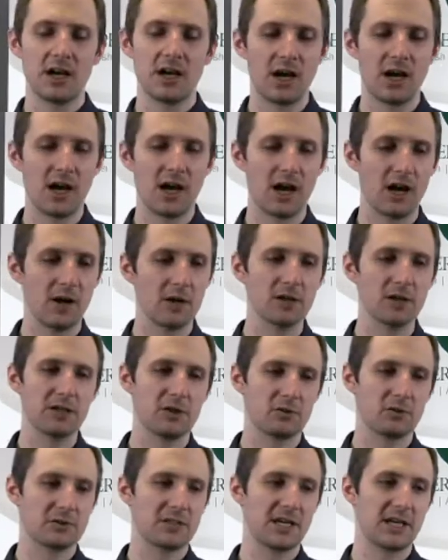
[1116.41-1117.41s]

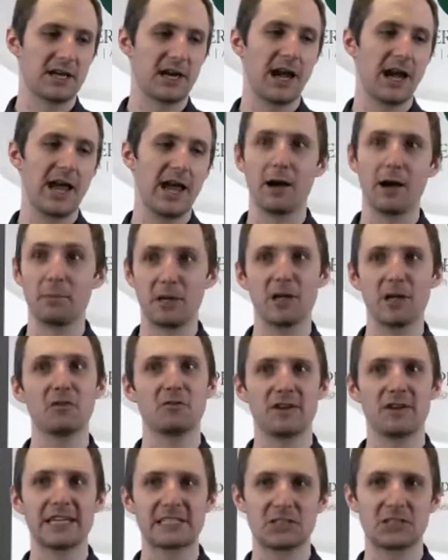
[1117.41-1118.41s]
saying, hey, I'm an
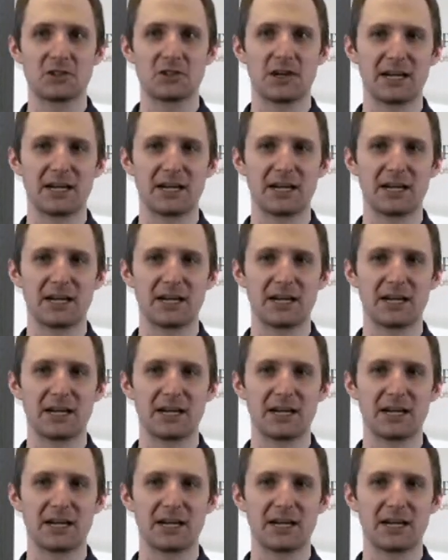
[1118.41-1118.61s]
investor,